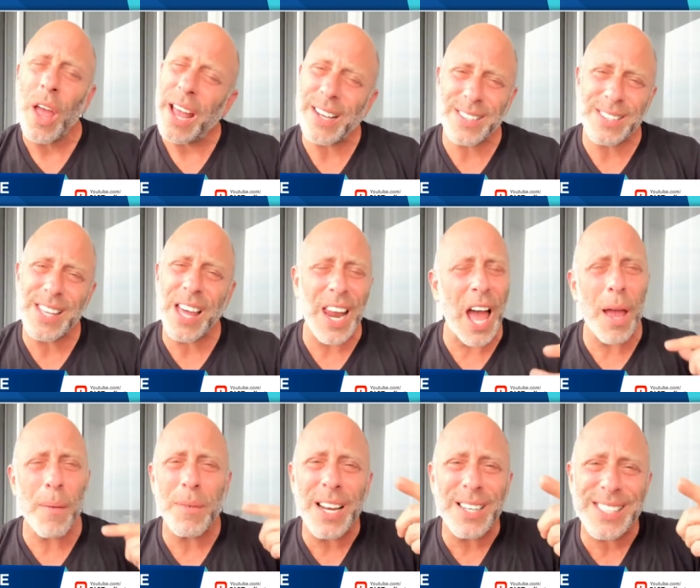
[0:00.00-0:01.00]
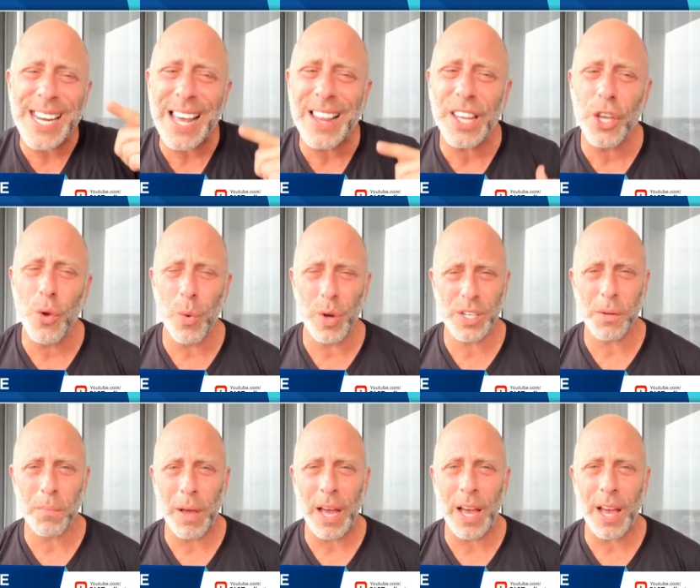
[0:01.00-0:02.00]
It's not, I'm not telling you what to
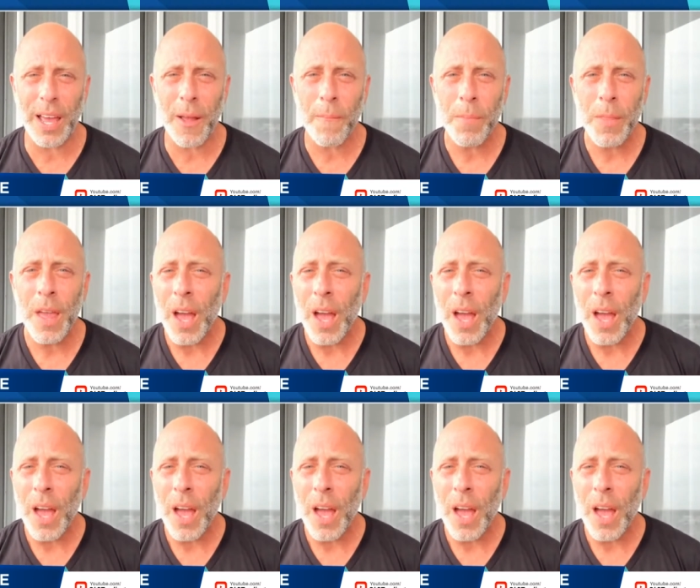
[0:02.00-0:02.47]
buy.